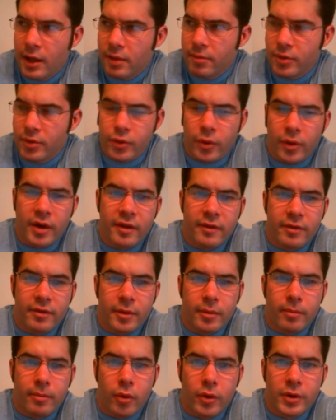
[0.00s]
The majority of
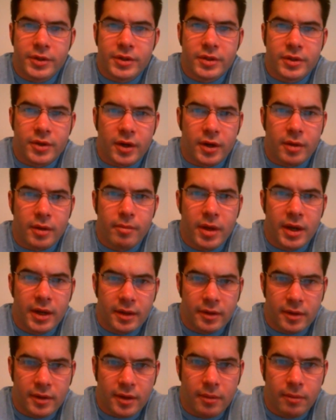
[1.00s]
the abortions are
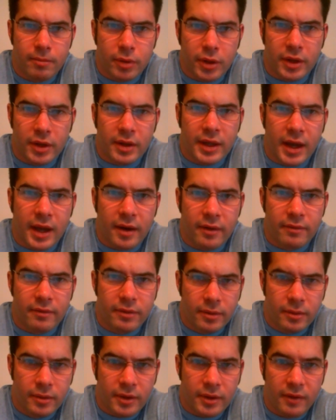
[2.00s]
committed completely out of
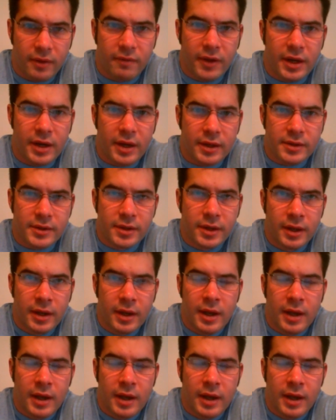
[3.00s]
convenience.